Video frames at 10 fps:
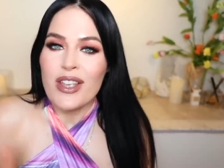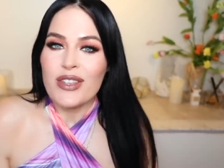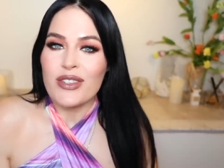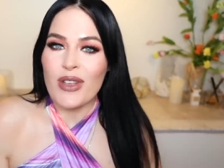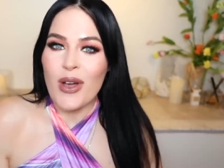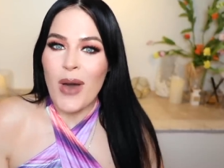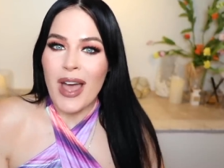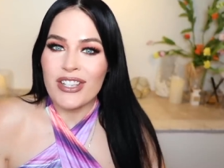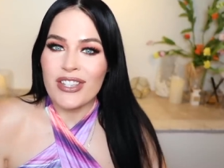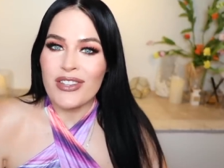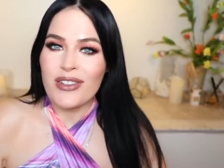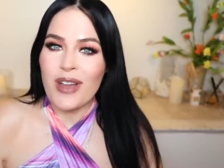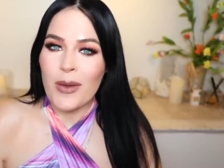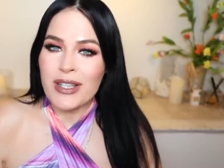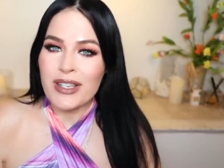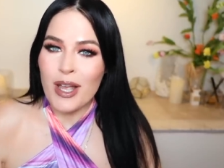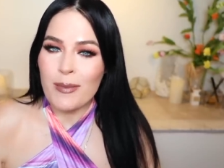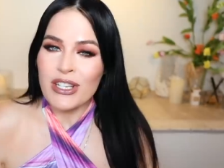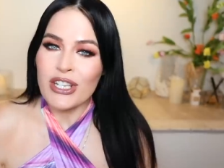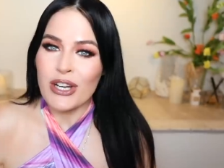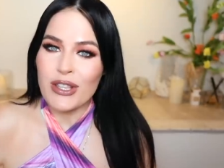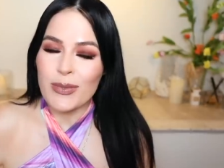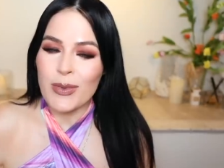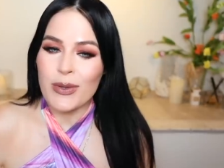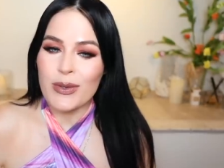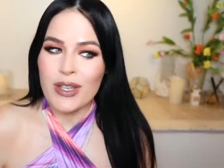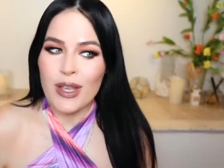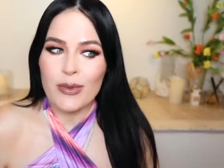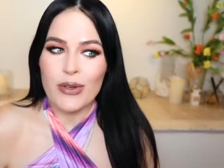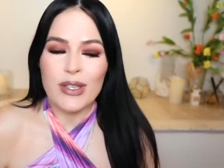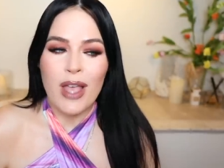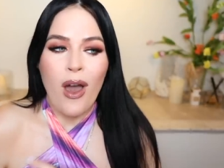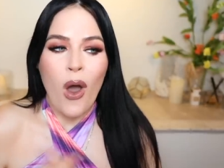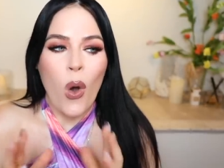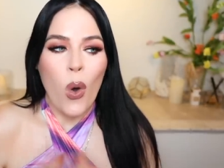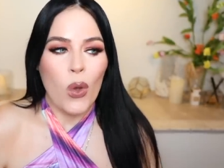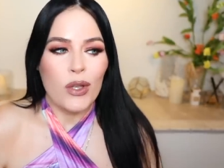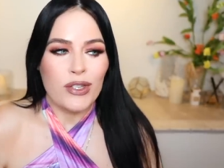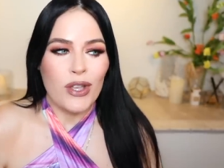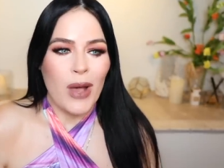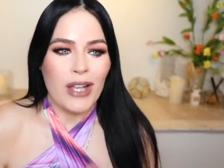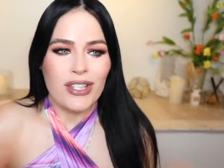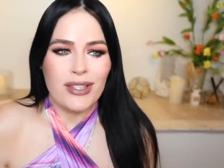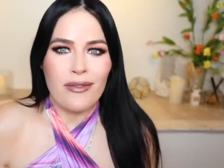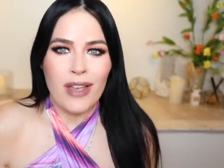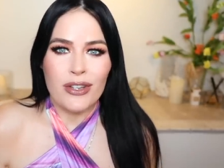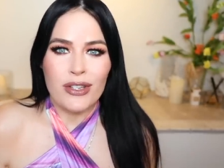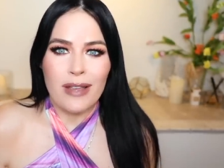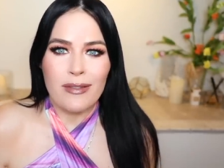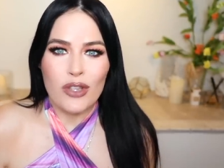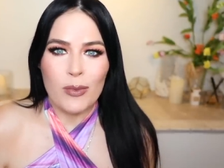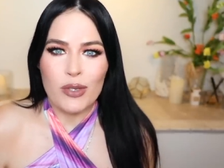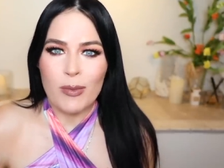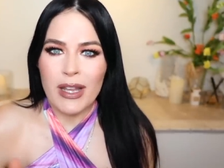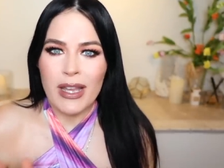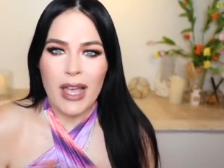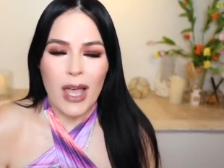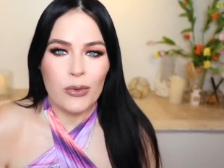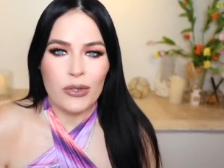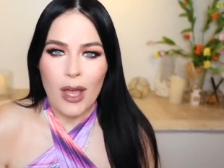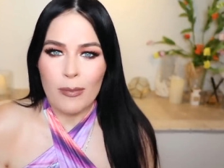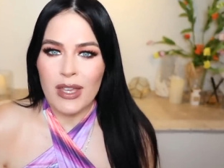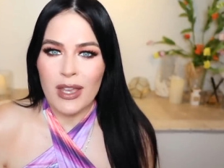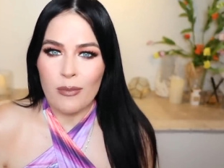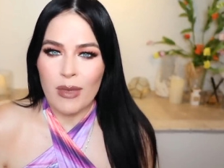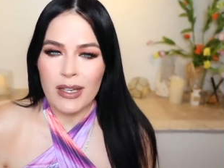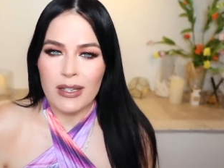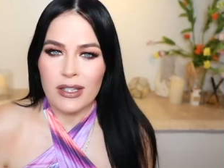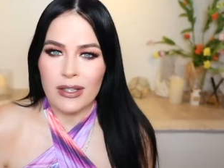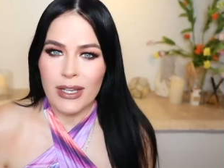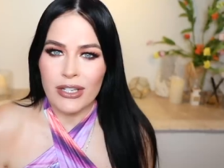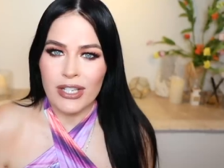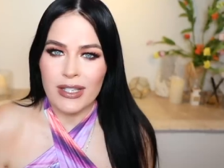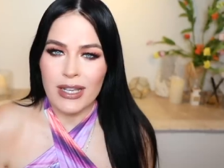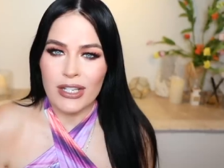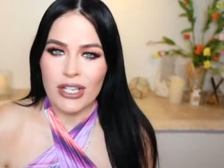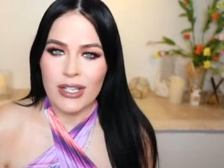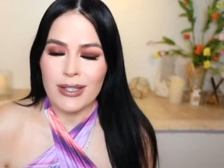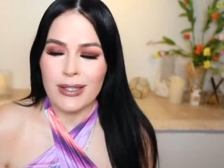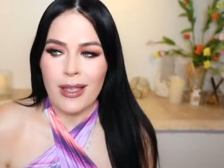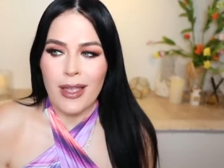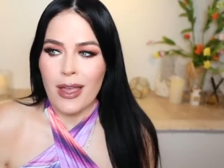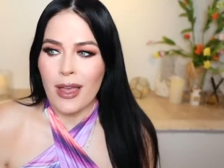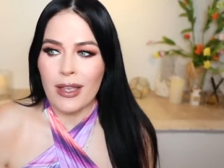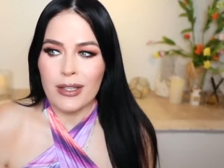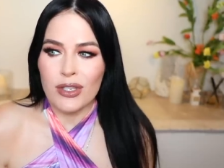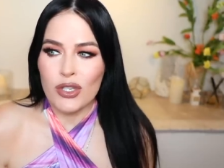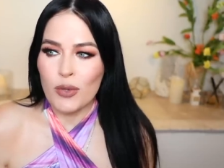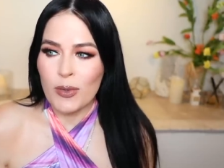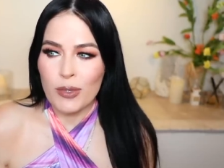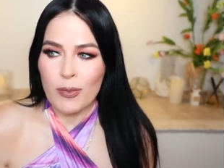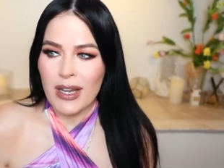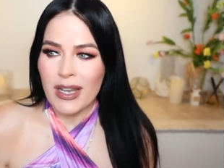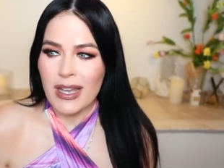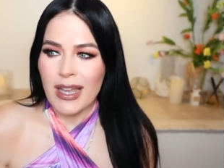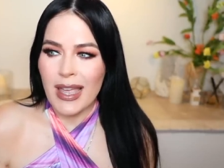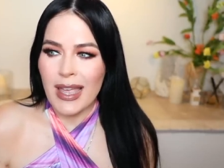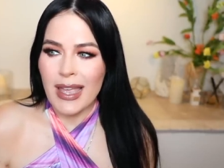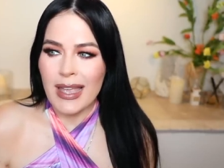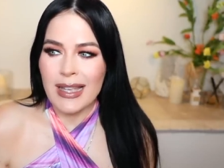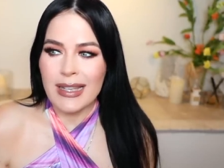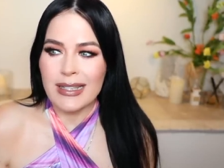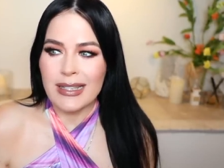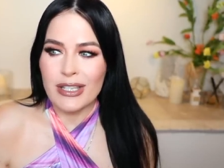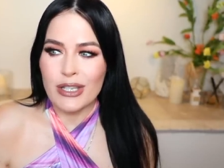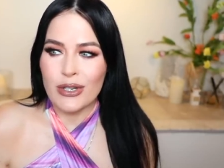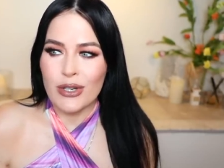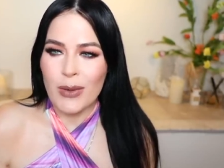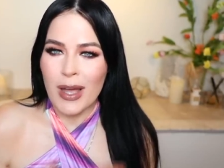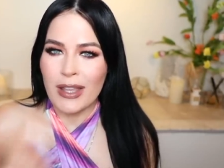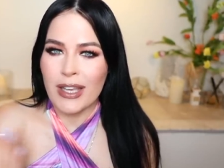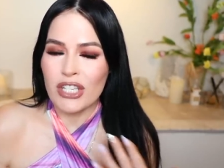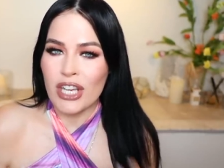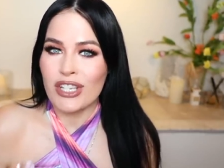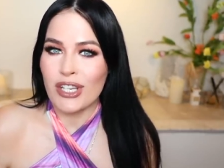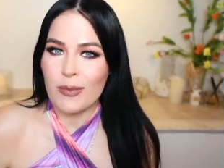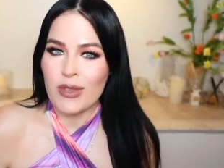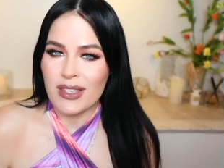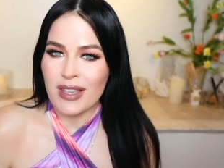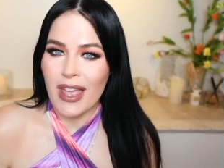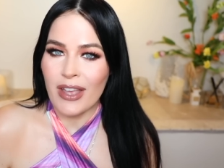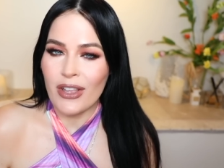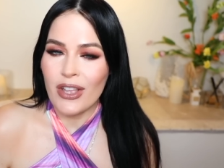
So I just could not wait to come and share these with you today, beauties. Also, I just love how you're saving so much money. I will not be getting back into lash extensions. It's too much money, and, you know, I like changing up the style.